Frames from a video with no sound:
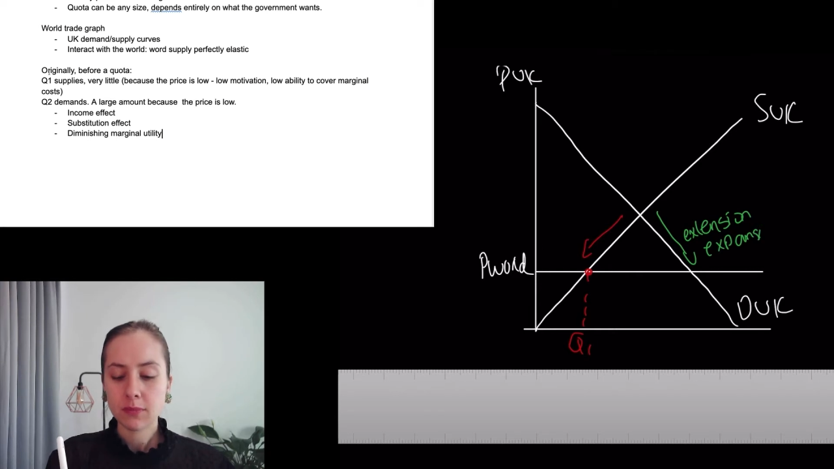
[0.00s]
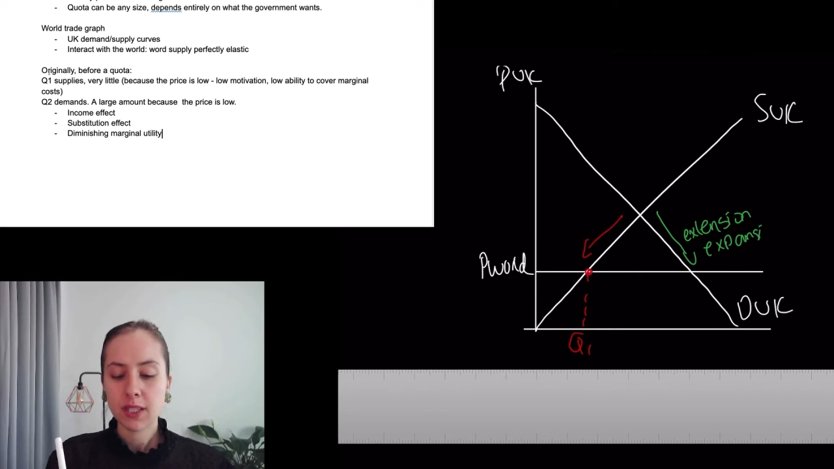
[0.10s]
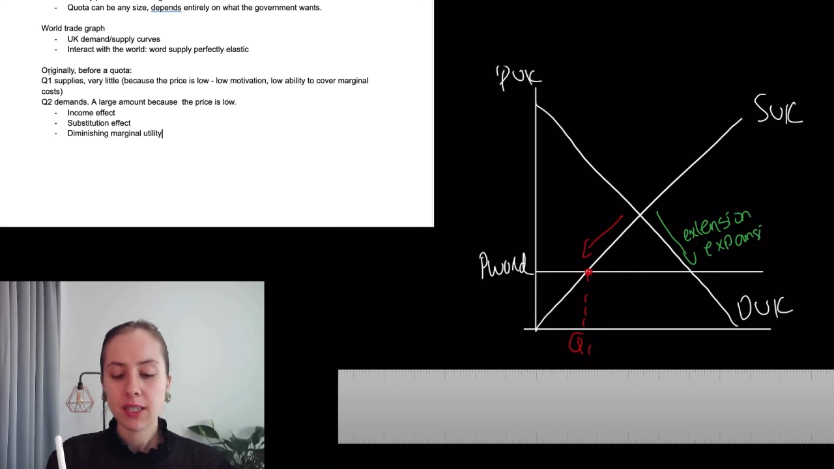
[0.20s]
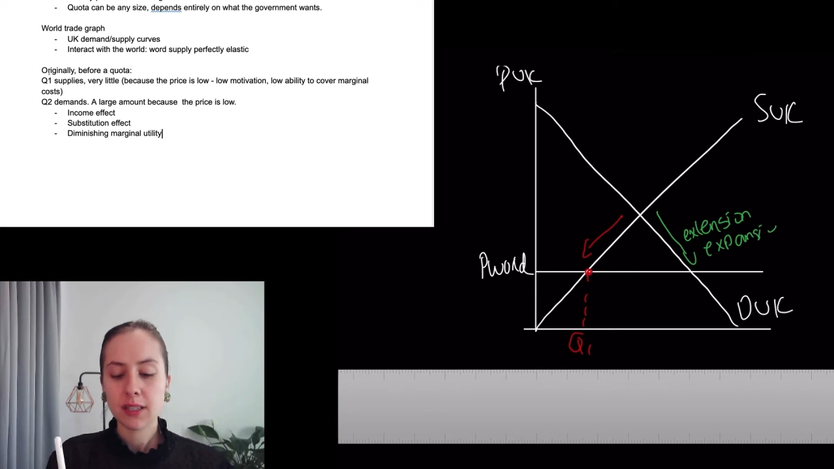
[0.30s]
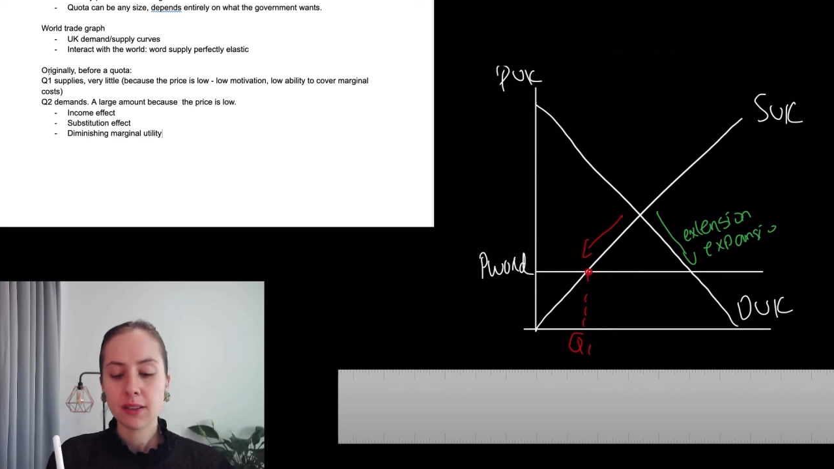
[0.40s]

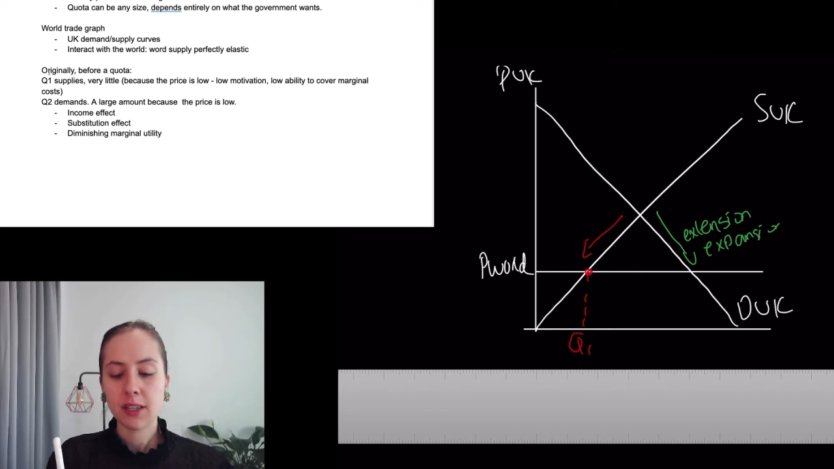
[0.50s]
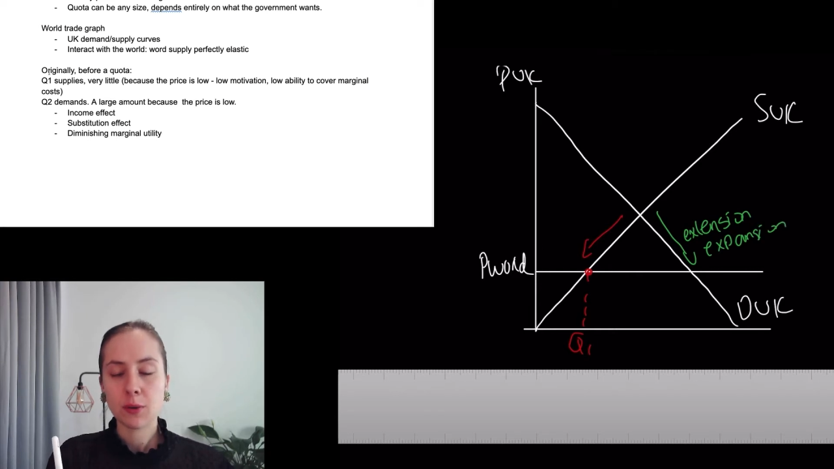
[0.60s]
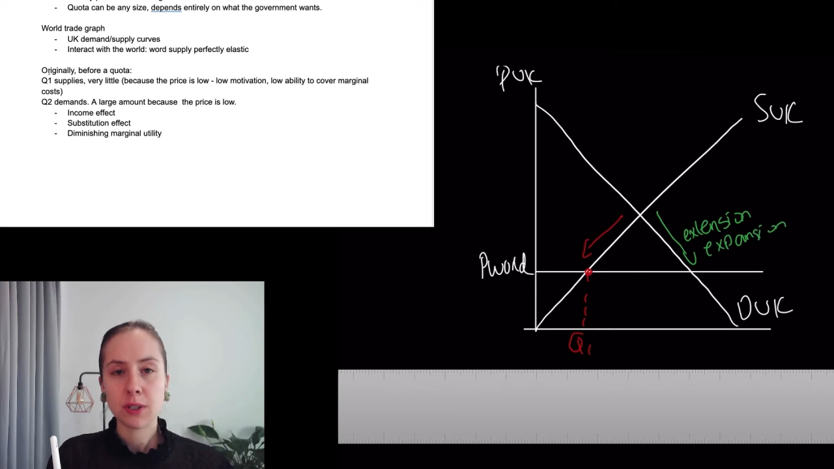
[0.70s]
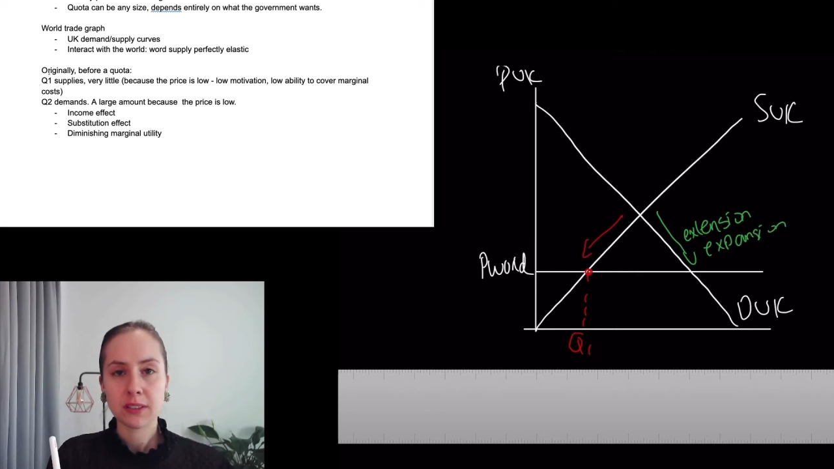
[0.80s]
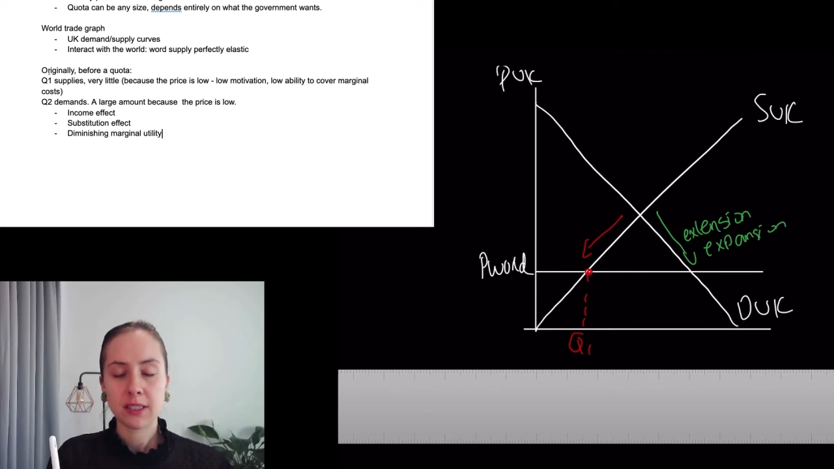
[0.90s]
in the
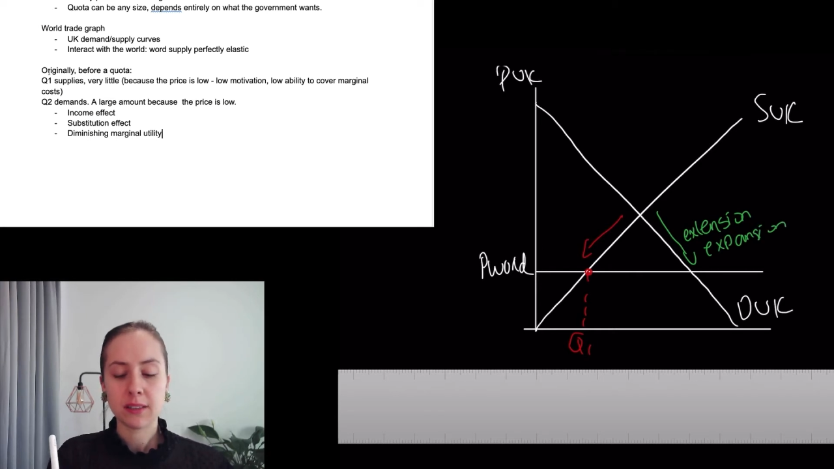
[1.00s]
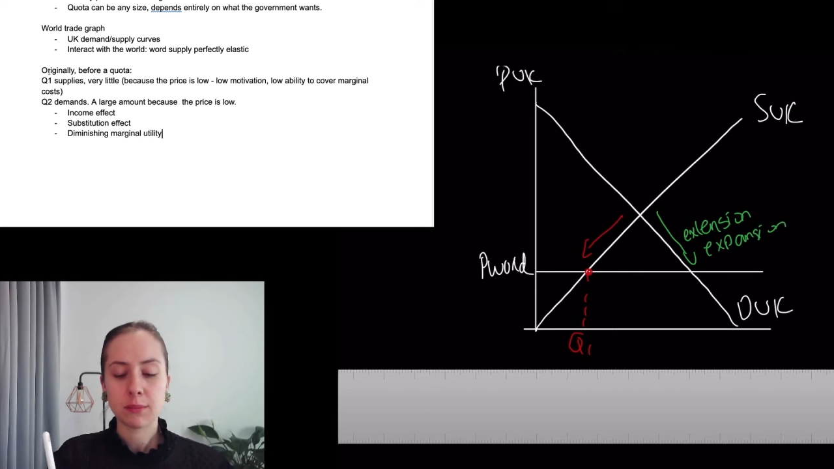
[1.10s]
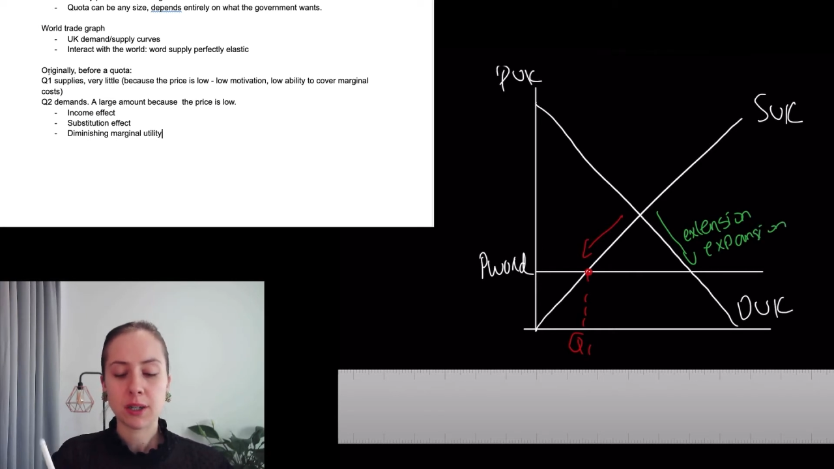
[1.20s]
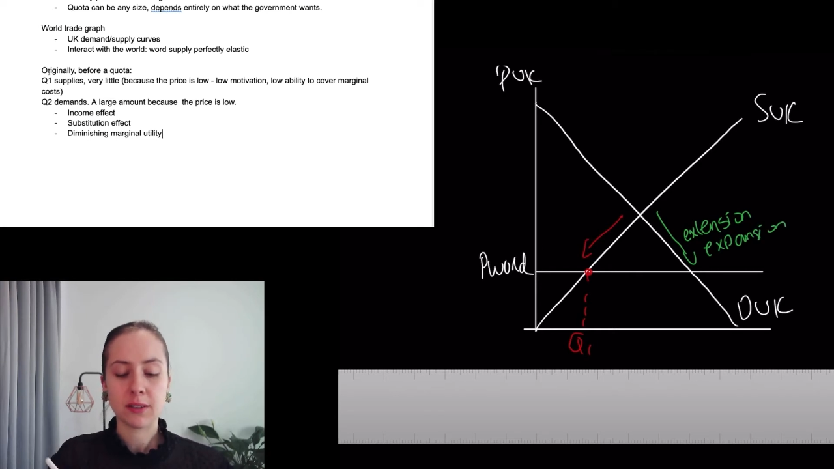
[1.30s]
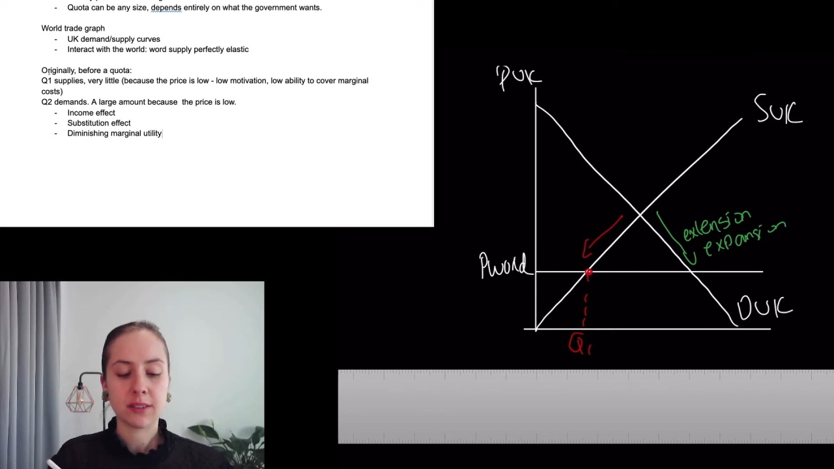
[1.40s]
quantity
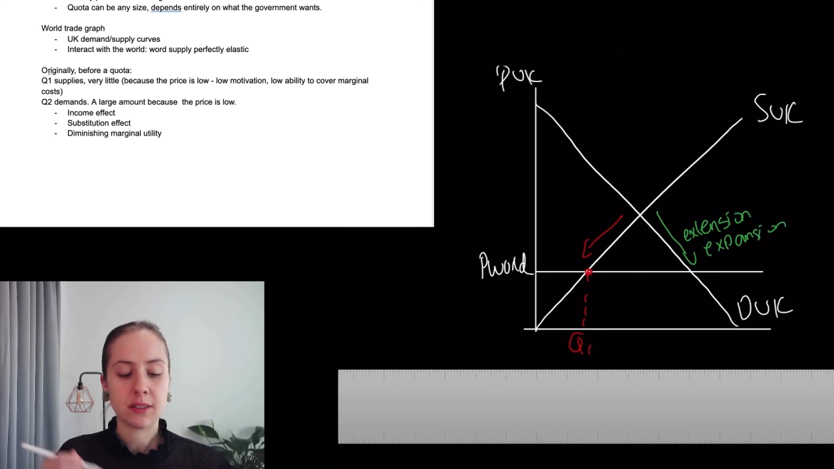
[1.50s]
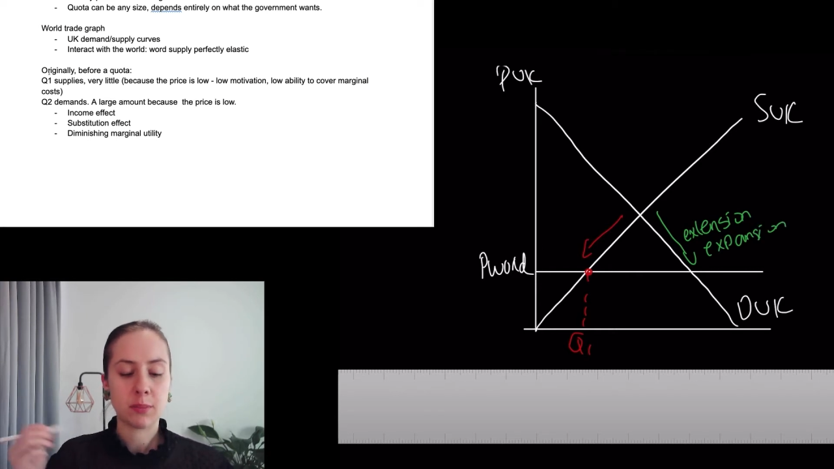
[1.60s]
demanded